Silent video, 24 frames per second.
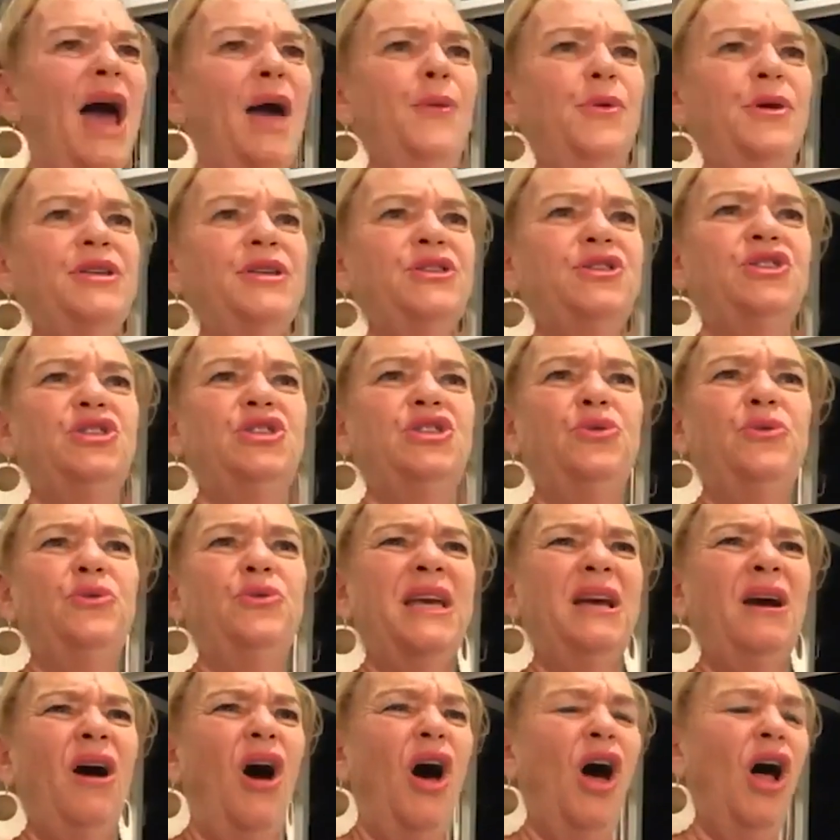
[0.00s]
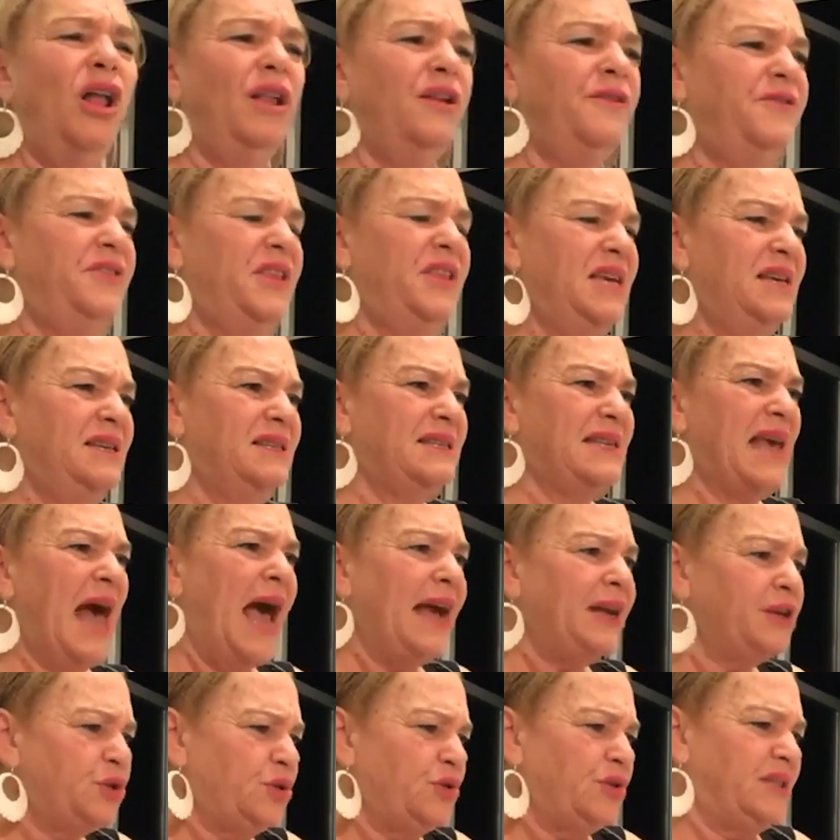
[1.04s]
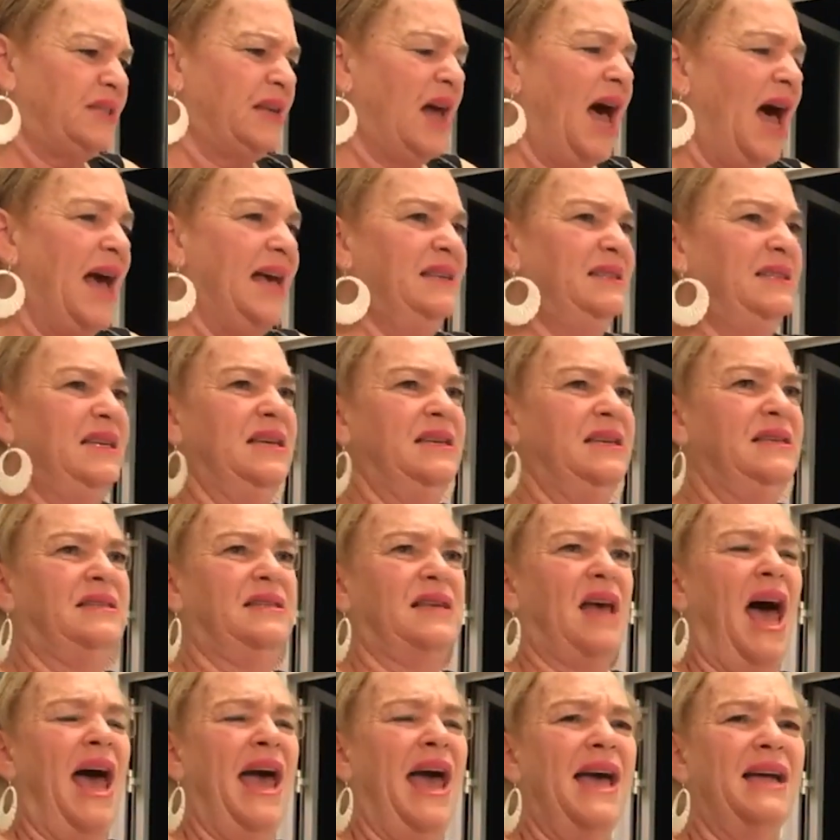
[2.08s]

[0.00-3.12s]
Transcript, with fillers: I was doing all of these exercises.